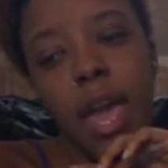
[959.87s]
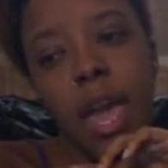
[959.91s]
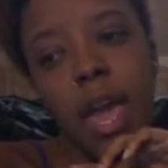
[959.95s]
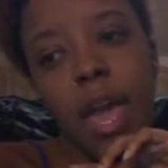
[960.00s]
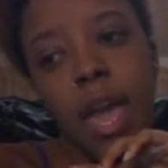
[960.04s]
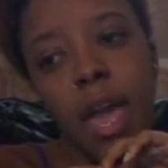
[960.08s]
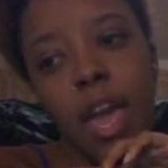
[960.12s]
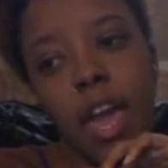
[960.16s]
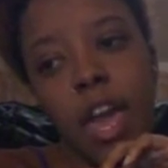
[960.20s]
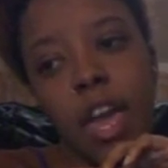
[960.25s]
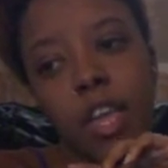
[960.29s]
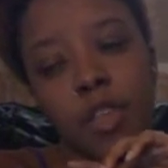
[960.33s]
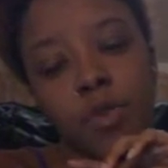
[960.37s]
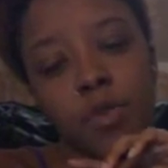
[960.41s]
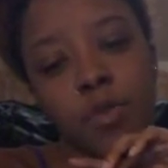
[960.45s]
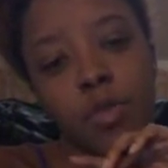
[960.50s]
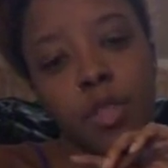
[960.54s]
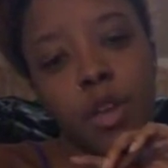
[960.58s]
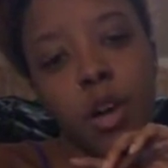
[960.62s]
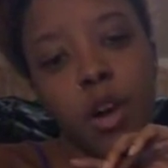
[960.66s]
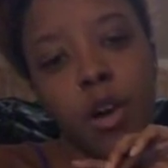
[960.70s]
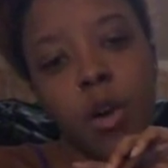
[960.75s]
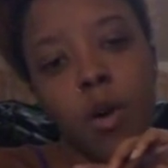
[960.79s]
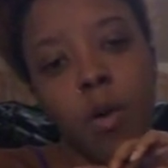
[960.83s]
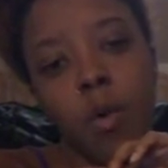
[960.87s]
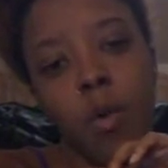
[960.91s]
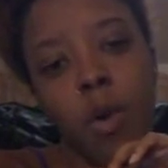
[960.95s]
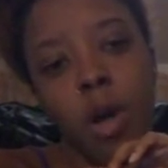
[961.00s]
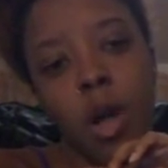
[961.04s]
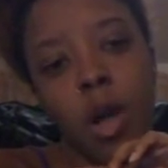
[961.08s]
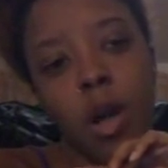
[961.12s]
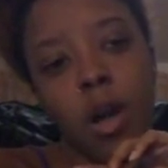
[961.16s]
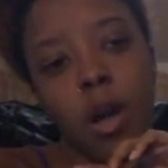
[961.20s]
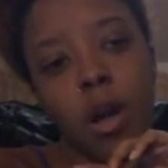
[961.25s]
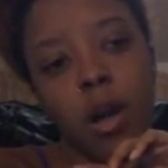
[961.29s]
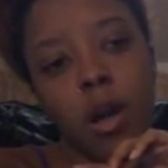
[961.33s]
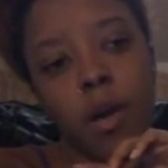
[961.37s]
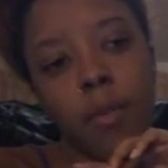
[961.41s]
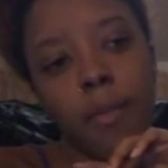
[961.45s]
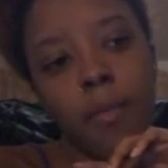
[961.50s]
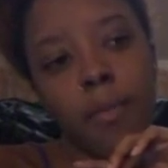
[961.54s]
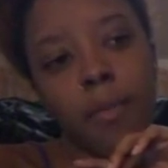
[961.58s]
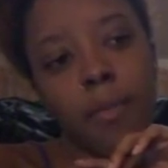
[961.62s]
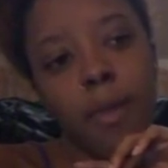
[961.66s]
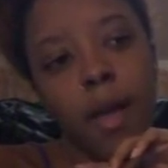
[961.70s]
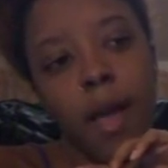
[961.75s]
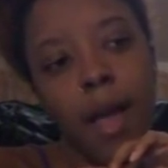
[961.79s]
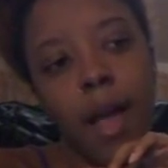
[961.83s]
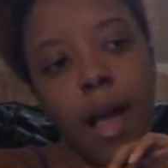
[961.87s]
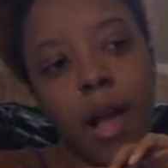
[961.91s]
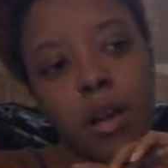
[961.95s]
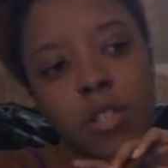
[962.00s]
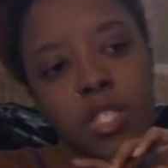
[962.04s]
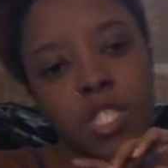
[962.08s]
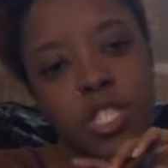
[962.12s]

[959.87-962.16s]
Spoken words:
and how